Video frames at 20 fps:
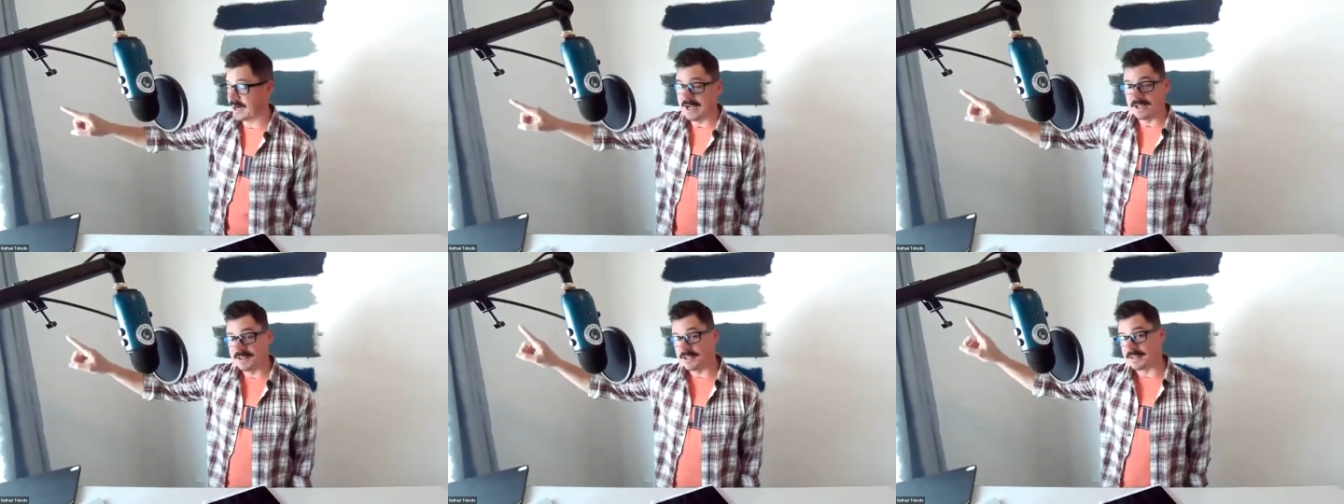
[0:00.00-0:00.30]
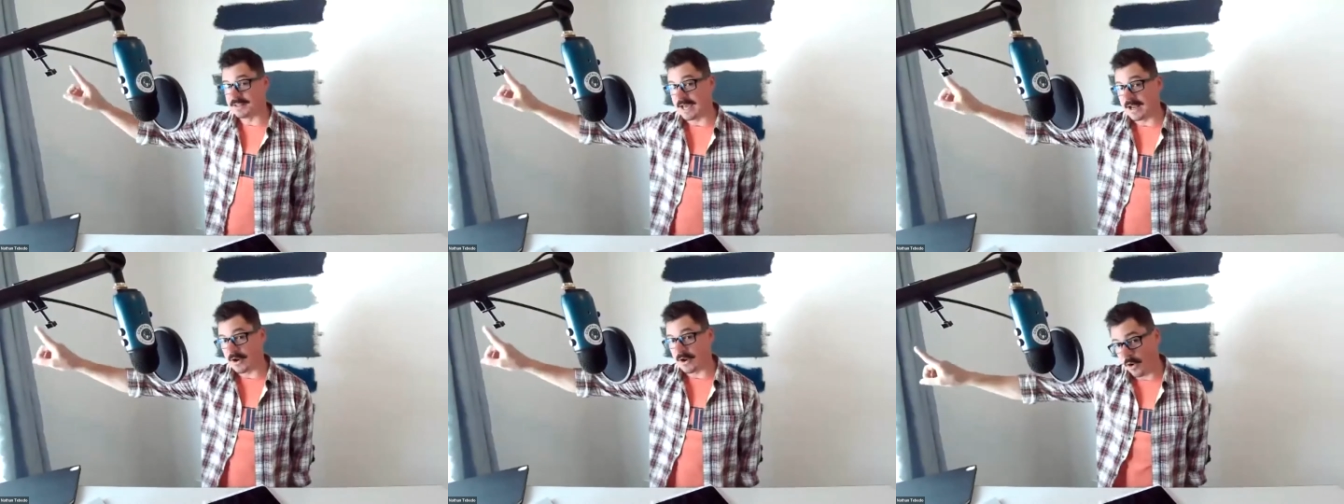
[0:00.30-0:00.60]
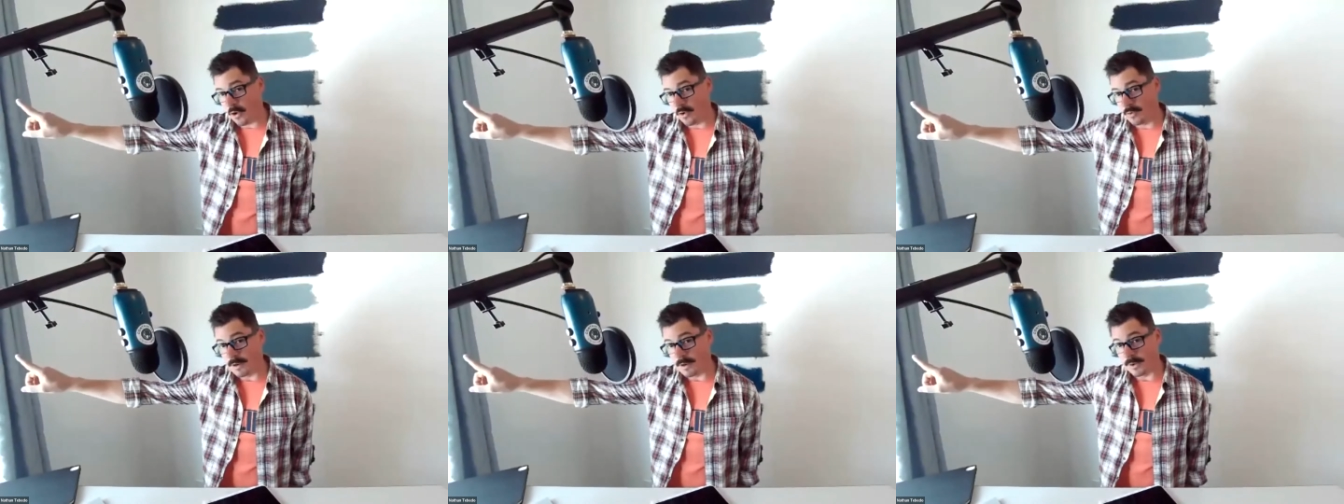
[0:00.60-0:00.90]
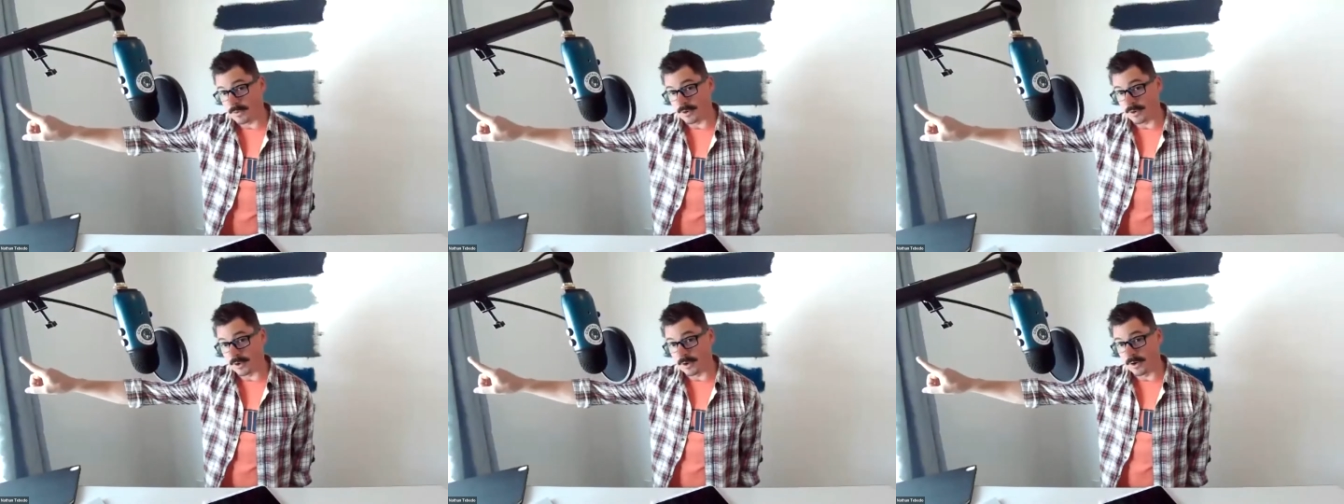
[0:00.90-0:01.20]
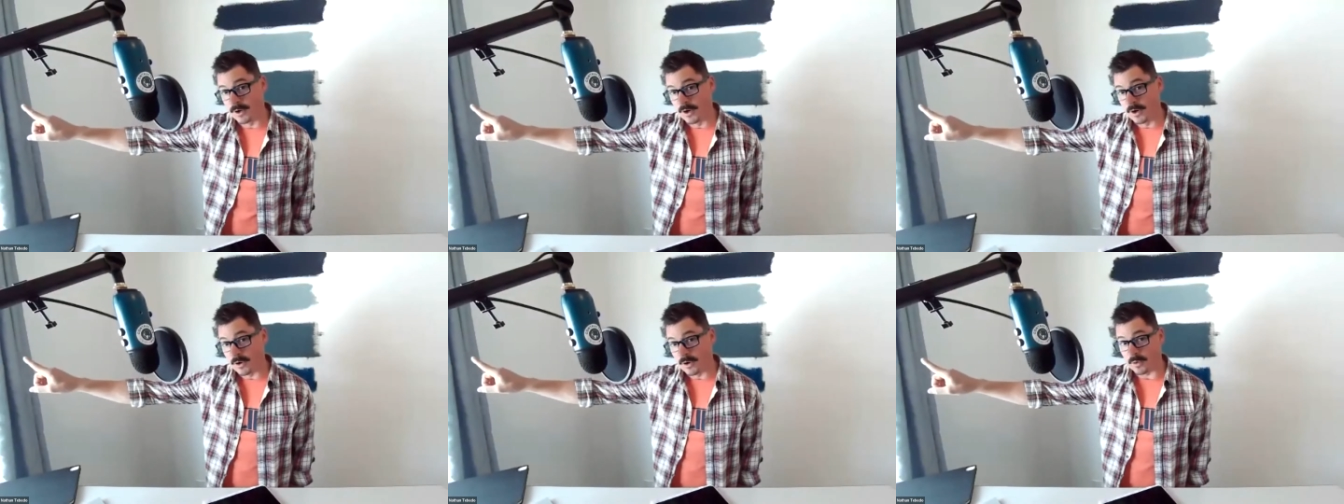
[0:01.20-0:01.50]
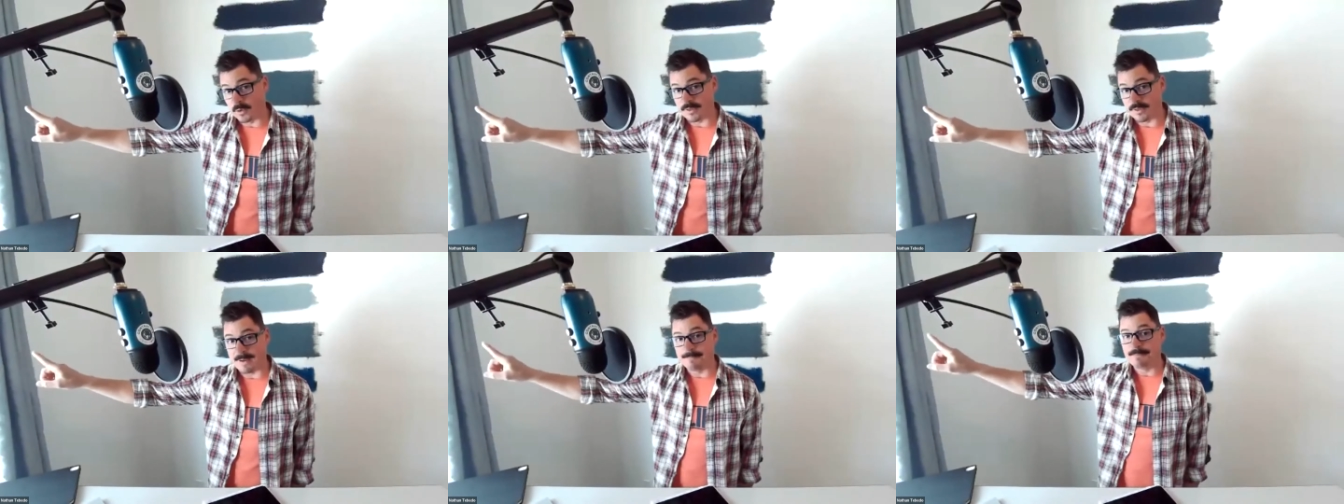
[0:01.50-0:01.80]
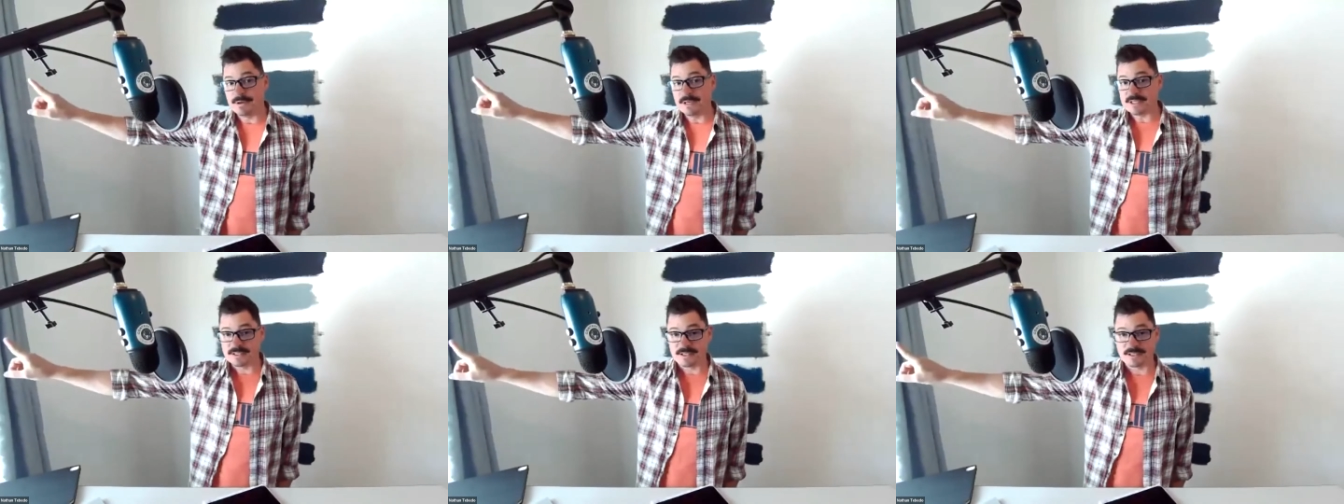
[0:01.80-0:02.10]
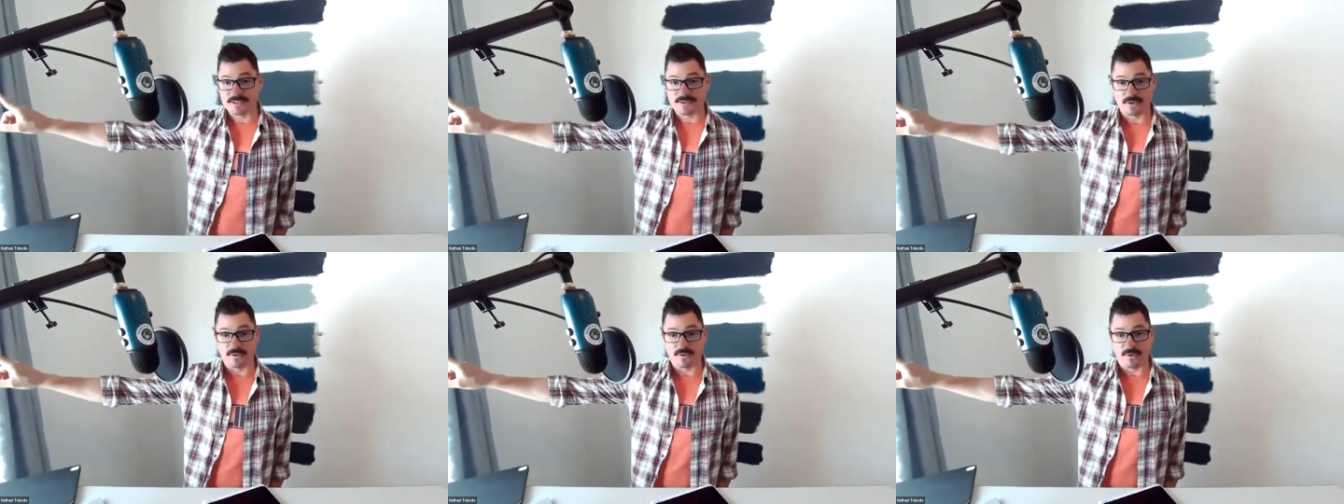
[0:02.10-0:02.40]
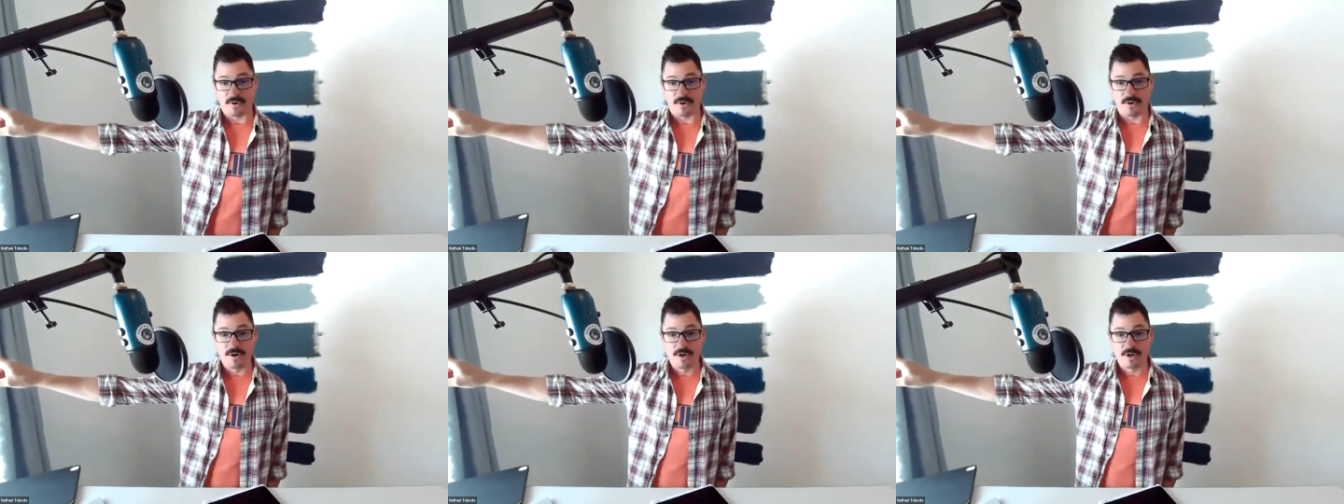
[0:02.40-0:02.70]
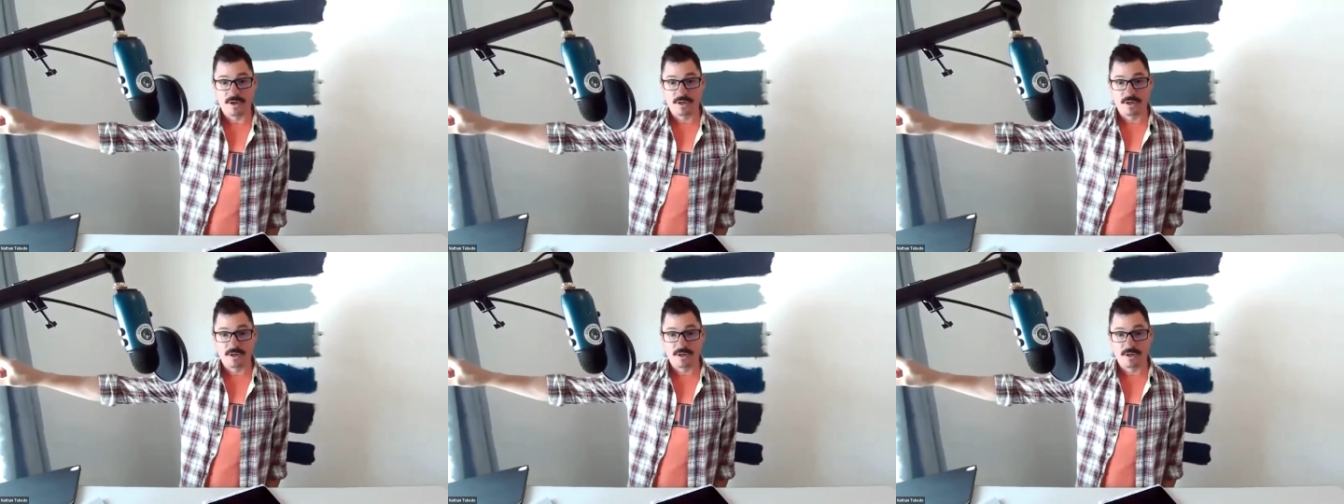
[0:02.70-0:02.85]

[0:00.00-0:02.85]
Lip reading: that that homeowner or that business owner